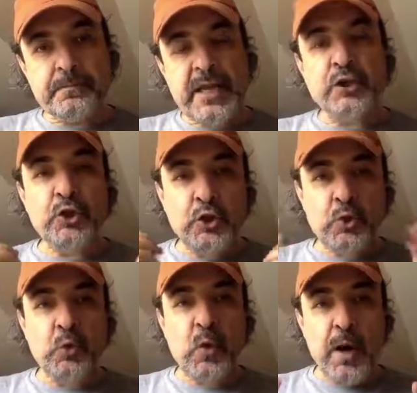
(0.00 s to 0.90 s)
And
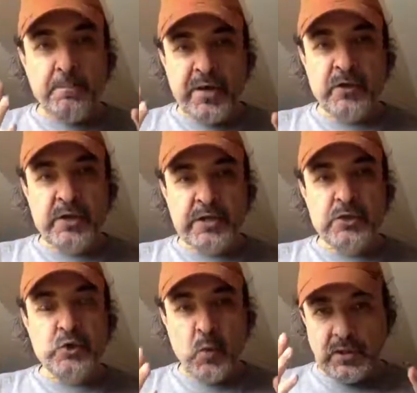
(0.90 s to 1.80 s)
you
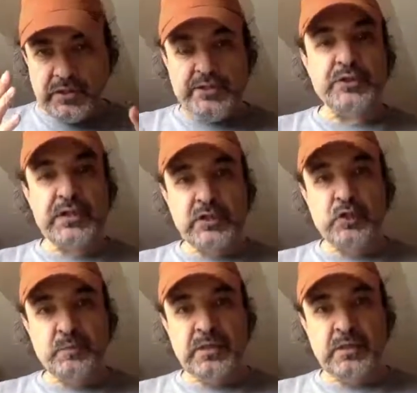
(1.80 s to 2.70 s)
Americans who are listening
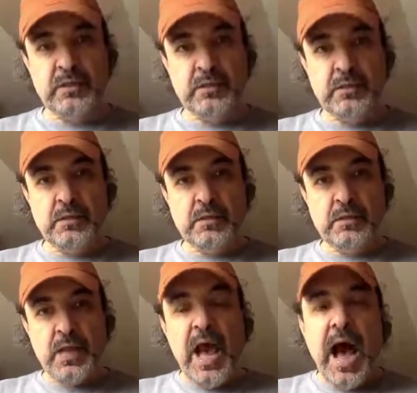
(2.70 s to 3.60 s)
to me,
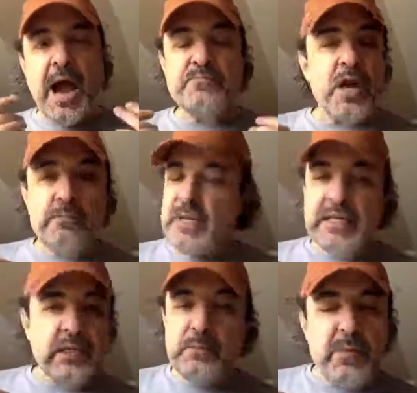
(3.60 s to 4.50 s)
I'm not
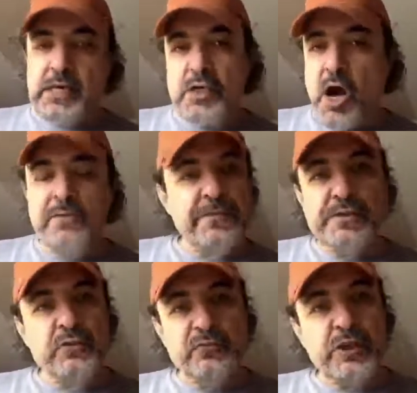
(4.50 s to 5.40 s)
making money off of
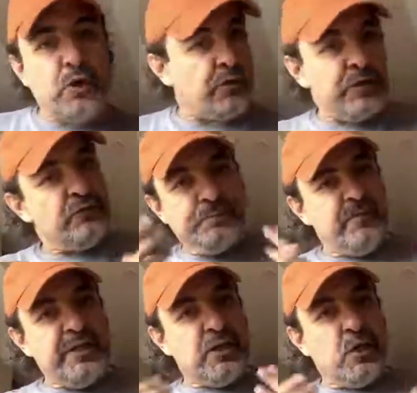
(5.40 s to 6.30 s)
this video. This
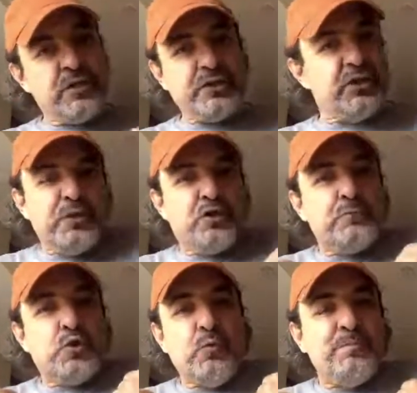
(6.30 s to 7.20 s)
video
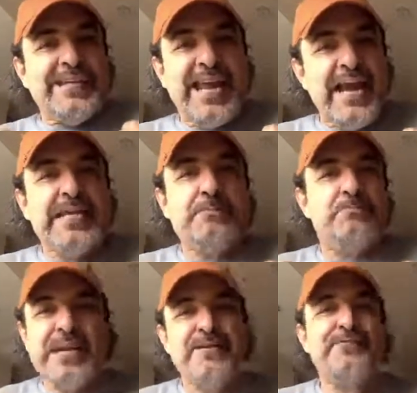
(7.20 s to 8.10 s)
doesn't do me any
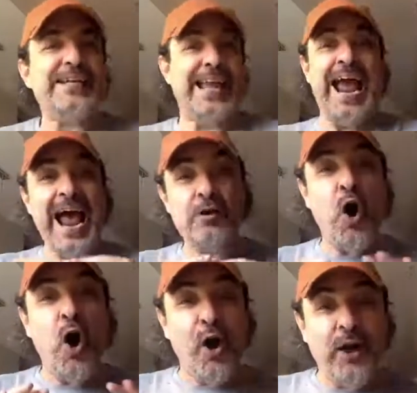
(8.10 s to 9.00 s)
benefit at
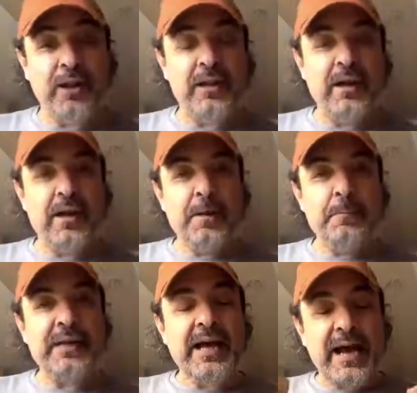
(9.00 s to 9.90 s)
all.
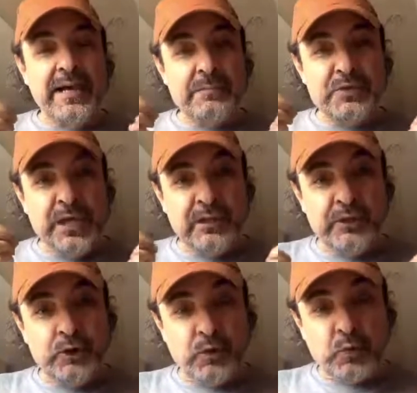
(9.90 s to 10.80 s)
But I am
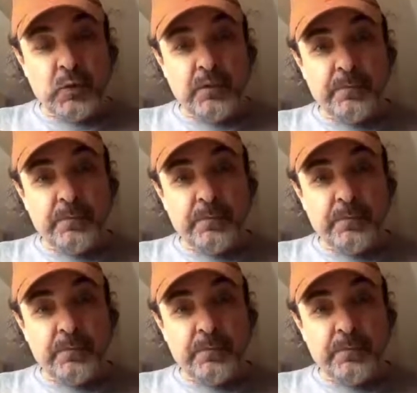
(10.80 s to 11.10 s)
telling you,